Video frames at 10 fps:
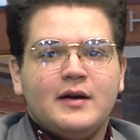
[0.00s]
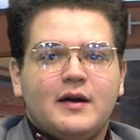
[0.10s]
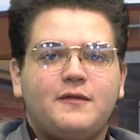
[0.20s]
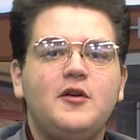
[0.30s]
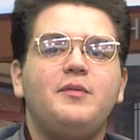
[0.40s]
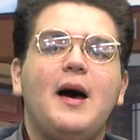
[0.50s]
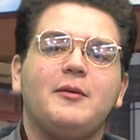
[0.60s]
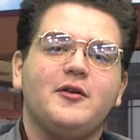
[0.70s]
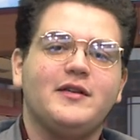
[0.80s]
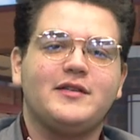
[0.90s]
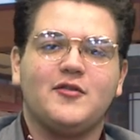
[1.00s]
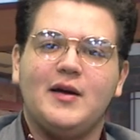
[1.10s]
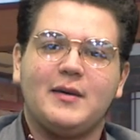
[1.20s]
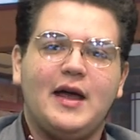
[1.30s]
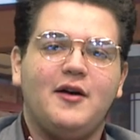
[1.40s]
A few popular
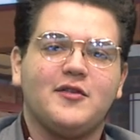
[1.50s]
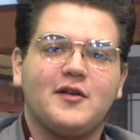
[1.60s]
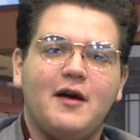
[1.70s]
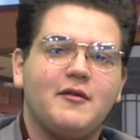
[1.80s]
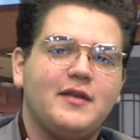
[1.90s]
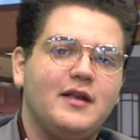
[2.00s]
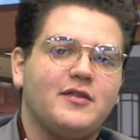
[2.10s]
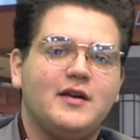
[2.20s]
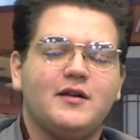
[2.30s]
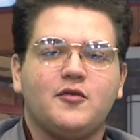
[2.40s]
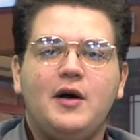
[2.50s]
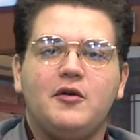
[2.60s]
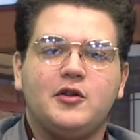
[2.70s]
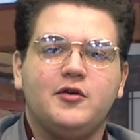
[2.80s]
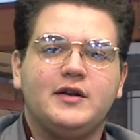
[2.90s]
Instagram accounts covered the incident as well,
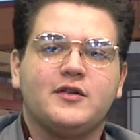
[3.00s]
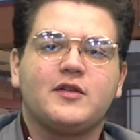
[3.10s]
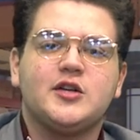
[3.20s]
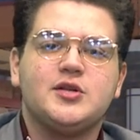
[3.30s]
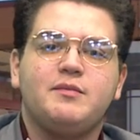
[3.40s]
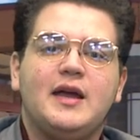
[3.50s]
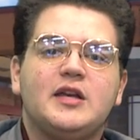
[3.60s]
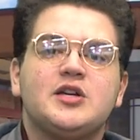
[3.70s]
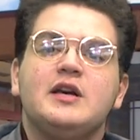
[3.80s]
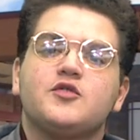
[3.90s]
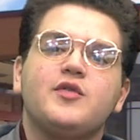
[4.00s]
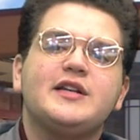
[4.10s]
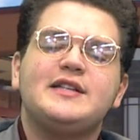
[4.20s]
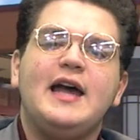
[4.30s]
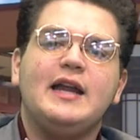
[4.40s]
including discussion page
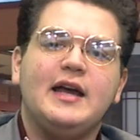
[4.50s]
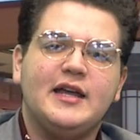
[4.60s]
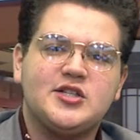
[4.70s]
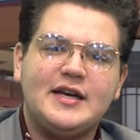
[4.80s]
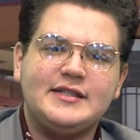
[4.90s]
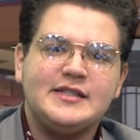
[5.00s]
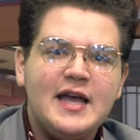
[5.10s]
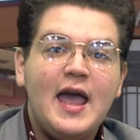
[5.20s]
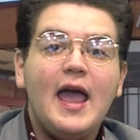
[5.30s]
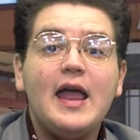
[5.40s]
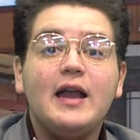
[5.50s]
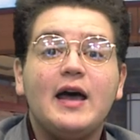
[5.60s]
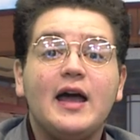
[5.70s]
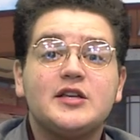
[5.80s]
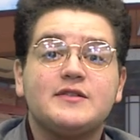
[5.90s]
Stressed at IHS and
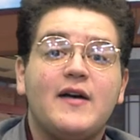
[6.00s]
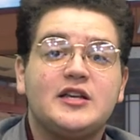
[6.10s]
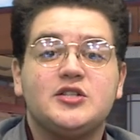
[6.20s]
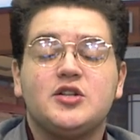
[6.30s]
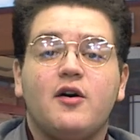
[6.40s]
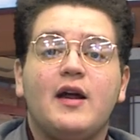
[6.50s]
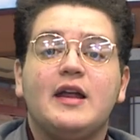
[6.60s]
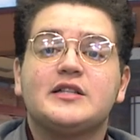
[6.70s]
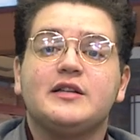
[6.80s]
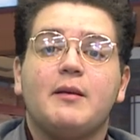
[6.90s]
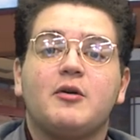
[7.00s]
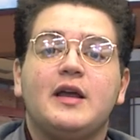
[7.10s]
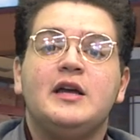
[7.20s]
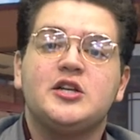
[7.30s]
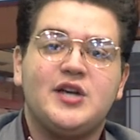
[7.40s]
IHS fashion star and
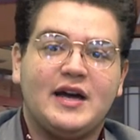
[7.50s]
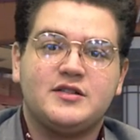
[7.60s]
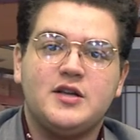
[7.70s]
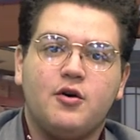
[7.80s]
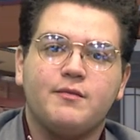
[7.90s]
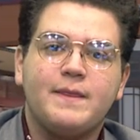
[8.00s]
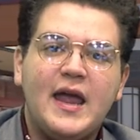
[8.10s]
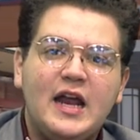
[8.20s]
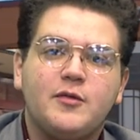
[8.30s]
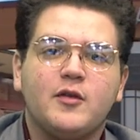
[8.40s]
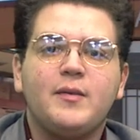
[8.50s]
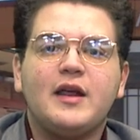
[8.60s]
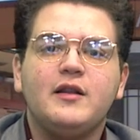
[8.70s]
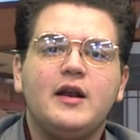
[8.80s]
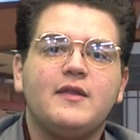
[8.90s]
celebrity Jack Stone. It has been
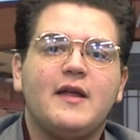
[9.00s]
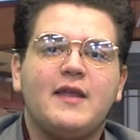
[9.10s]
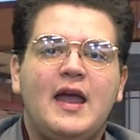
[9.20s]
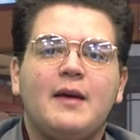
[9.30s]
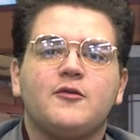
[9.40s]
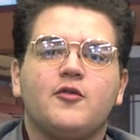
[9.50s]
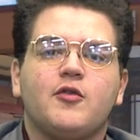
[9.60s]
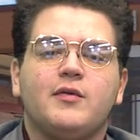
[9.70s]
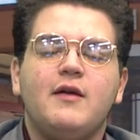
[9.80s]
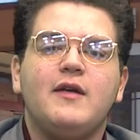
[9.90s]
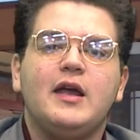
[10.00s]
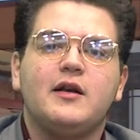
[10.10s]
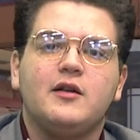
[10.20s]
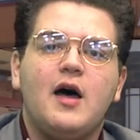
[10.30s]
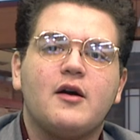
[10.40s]
speculated that the hamster was living in
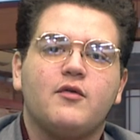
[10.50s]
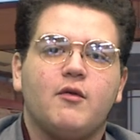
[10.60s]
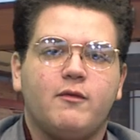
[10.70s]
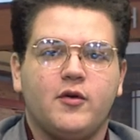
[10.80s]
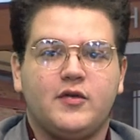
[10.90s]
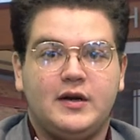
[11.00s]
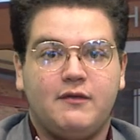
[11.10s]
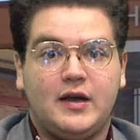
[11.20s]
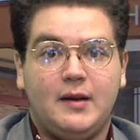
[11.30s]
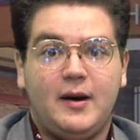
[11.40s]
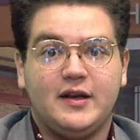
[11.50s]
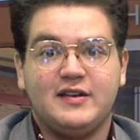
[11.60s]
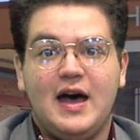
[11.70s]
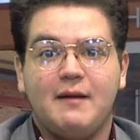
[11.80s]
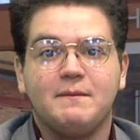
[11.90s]
a locker room for a significant amount of
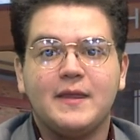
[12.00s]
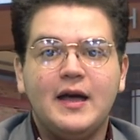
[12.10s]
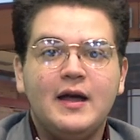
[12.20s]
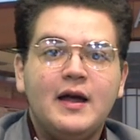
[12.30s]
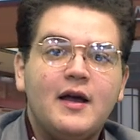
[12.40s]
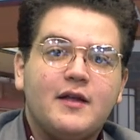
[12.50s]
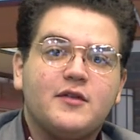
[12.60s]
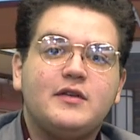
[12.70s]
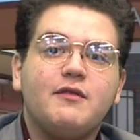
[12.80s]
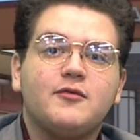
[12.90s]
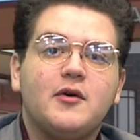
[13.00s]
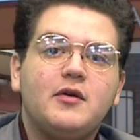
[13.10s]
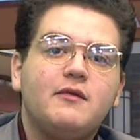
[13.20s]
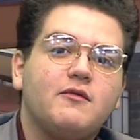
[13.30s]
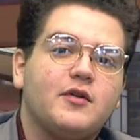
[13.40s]
time. The stuffed
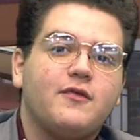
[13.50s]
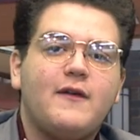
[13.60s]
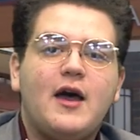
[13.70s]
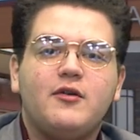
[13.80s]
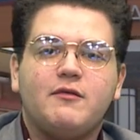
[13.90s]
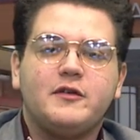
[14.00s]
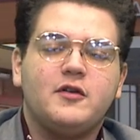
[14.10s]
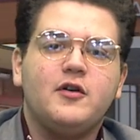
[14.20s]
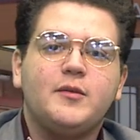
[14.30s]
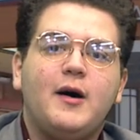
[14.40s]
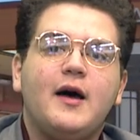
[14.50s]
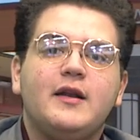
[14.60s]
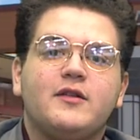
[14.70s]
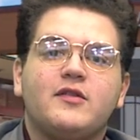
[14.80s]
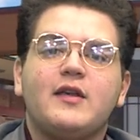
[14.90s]
rodent was found and returned
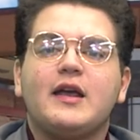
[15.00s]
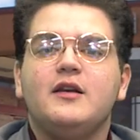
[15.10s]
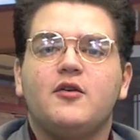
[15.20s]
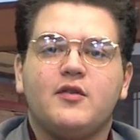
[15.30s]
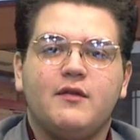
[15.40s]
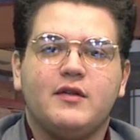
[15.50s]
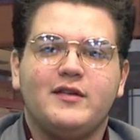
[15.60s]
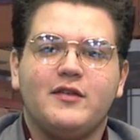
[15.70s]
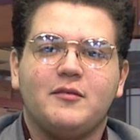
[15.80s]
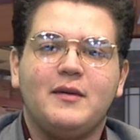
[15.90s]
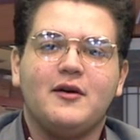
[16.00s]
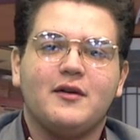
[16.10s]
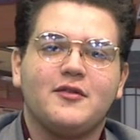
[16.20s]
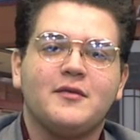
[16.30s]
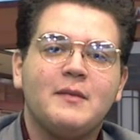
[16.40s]
upon its second notice of its
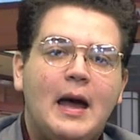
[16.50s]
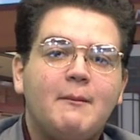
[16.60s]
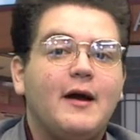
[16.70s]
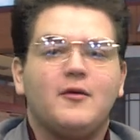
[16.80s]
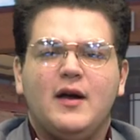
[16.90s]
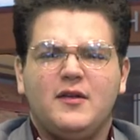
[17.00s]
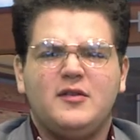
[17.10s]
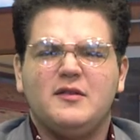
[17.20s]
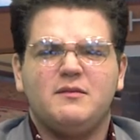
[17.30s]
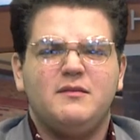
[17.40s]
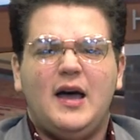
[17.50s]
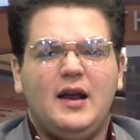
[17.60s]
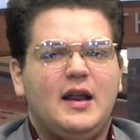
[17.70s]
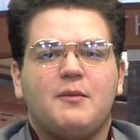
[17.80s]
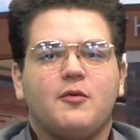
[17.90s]
disappearance. By the way, this is
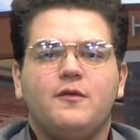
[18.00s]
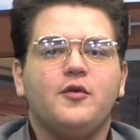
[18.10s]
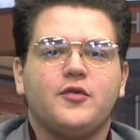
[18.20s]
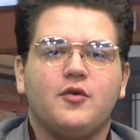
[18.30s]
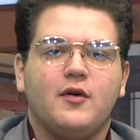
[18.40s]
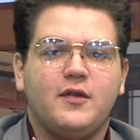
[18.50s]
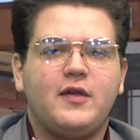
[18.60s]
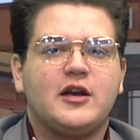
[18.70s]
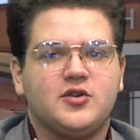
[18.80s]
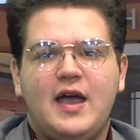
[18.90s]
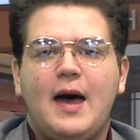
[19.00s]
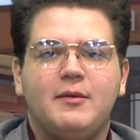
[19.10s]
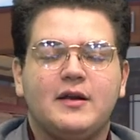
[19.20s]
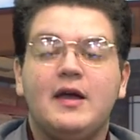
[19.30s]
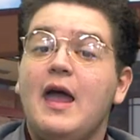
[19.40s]
not an April Fool's story. This actually
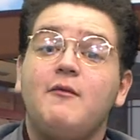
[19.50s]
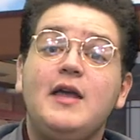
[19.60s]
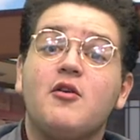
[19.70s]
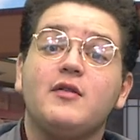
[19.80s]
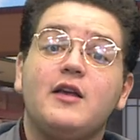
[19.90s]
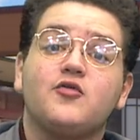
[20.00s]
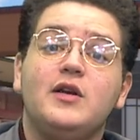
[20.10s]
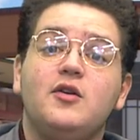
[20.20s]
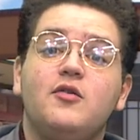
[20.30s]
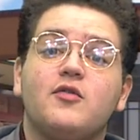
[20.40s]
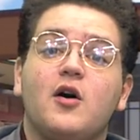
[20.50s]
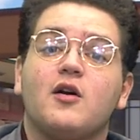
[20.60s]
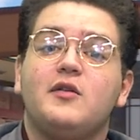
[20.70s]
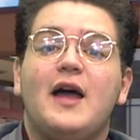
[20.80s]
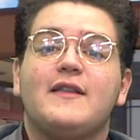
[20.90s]
happened. And we here at Lake Street News are
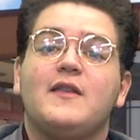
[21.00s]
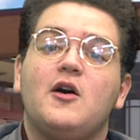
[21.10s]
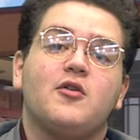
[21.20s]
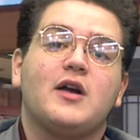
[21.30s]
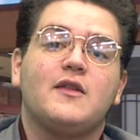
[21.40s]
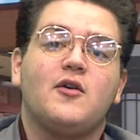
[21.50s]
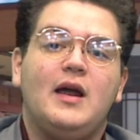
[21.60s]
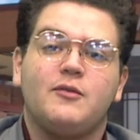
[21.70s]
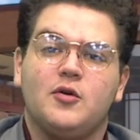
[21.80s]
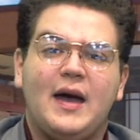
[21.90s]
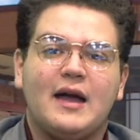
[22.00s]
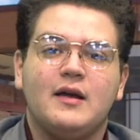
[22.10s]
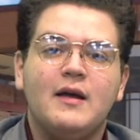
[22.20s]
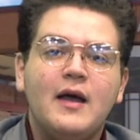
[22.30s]
glad that the owner got their hamster back.